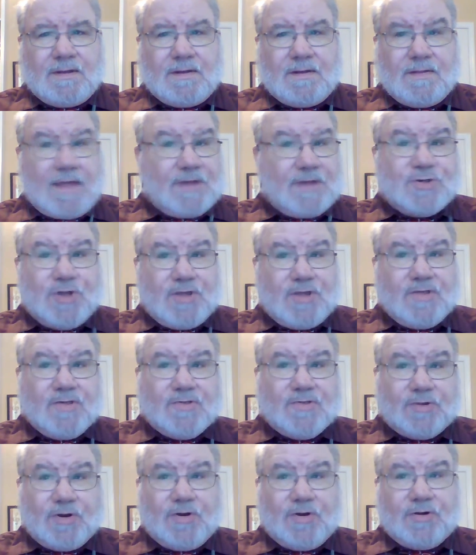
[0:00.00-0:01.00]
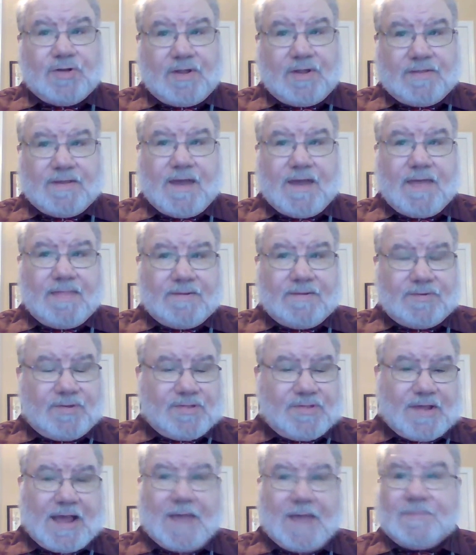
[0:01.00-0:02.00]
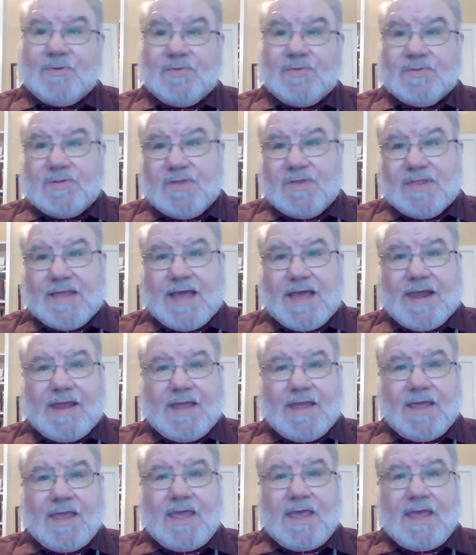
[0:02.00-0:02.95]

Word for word: Then Jesus turned to the other disciples and said,